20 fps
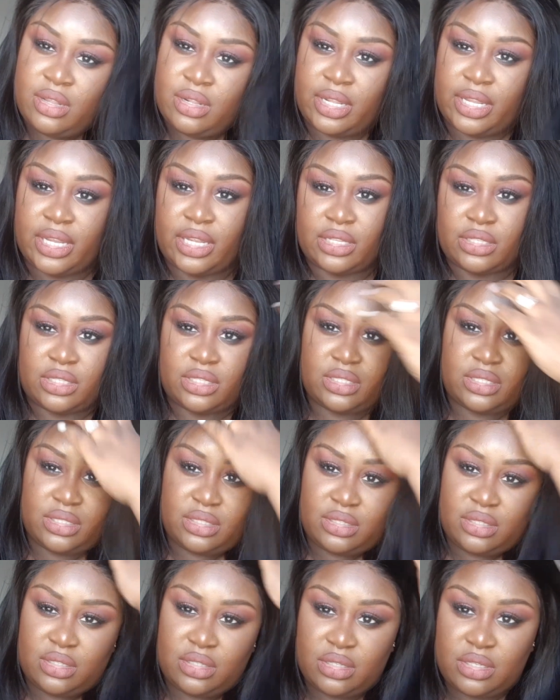Like, it's,
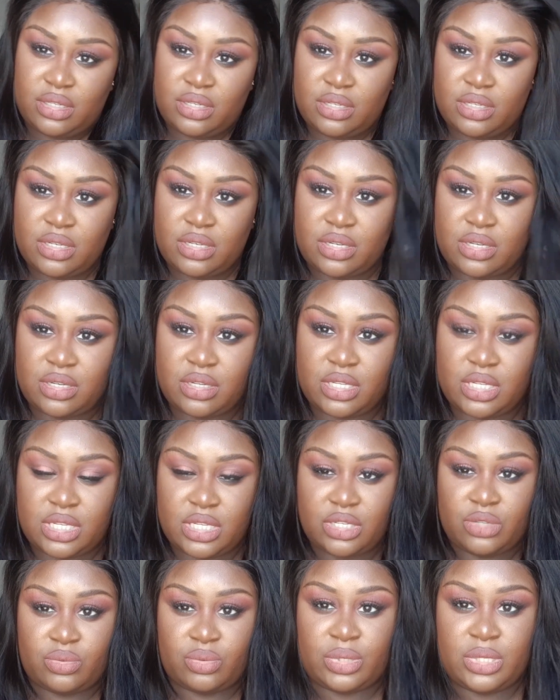oh, this
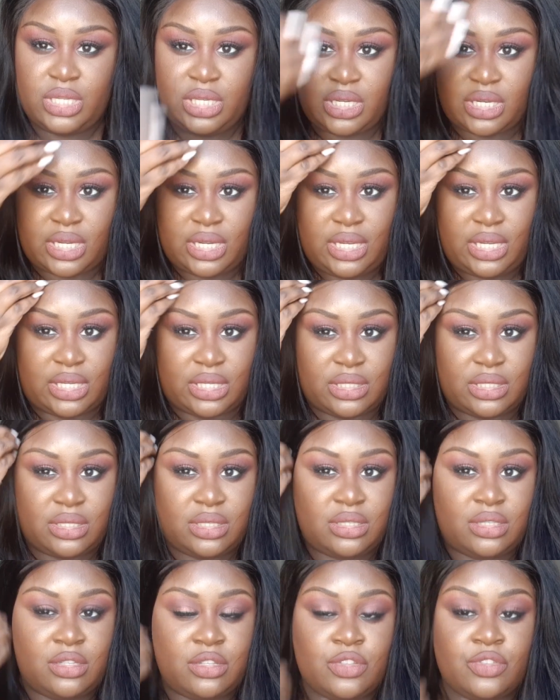is really
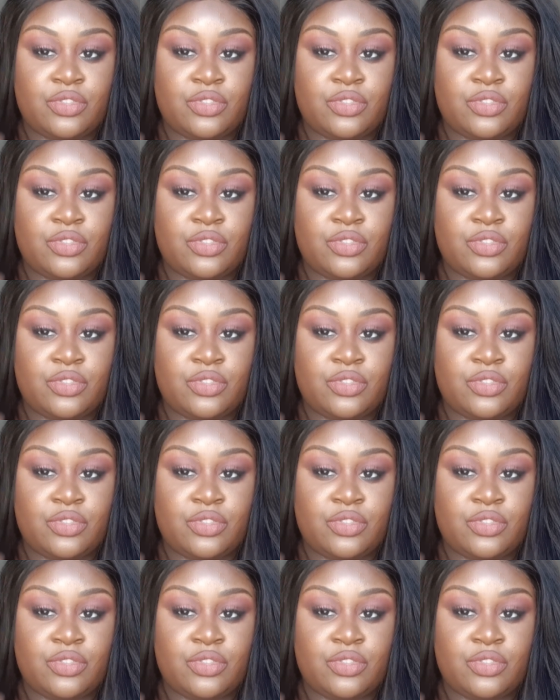nice.